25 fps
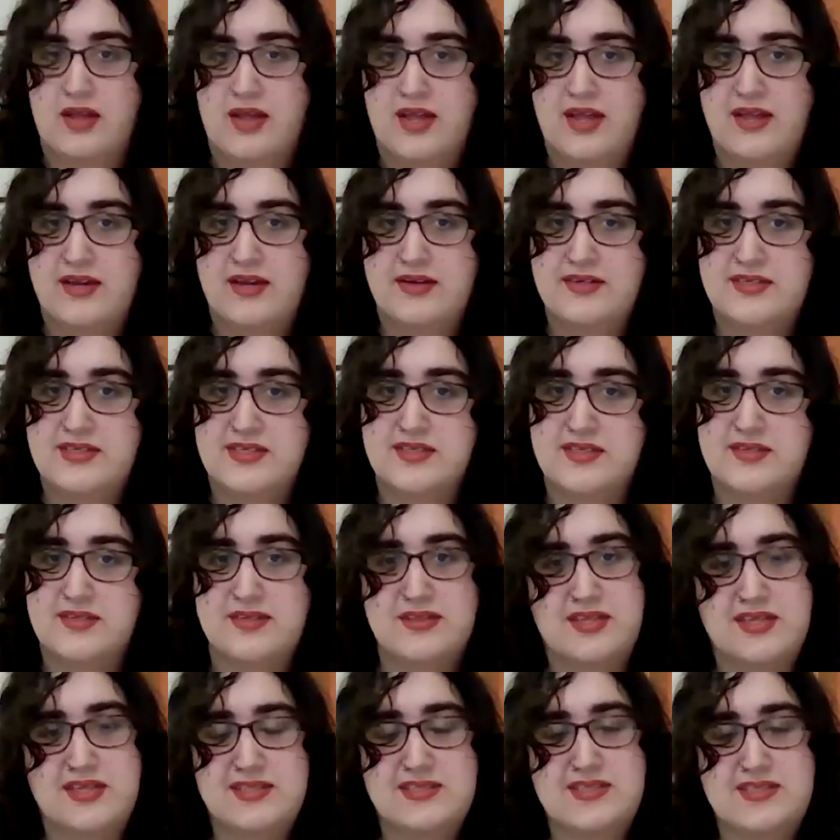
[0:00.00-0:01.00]
And
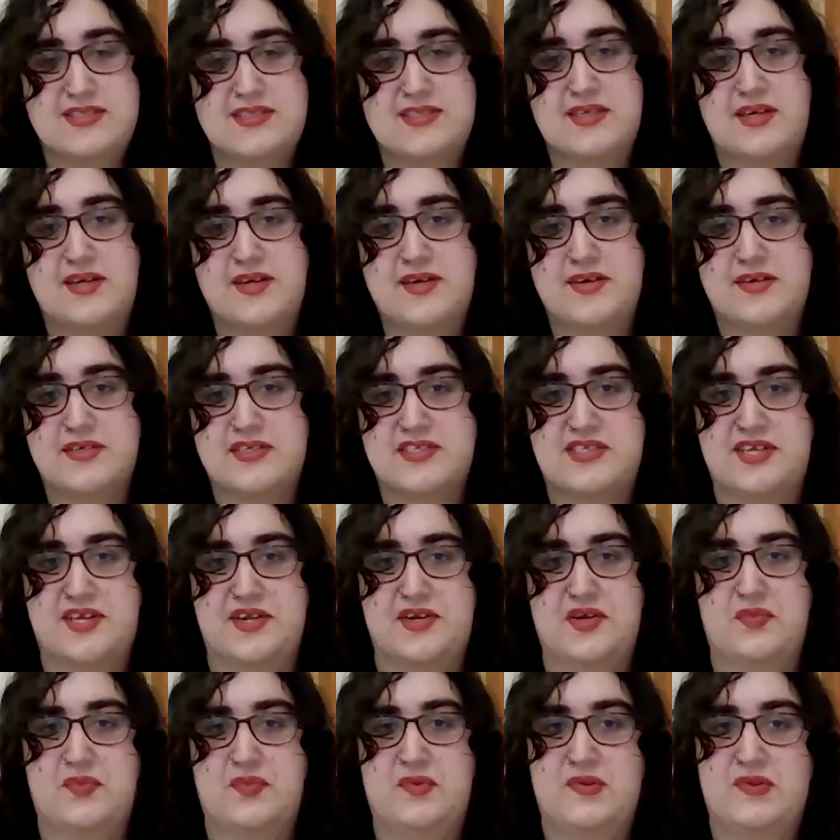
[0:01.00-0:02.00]
that's
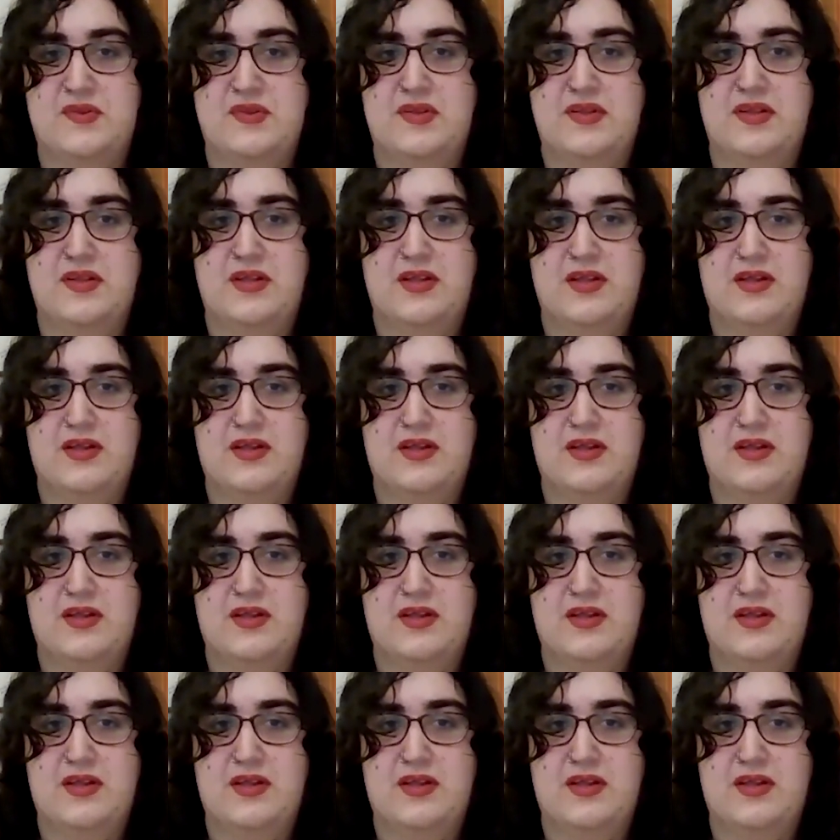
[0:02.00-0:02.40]
understandable.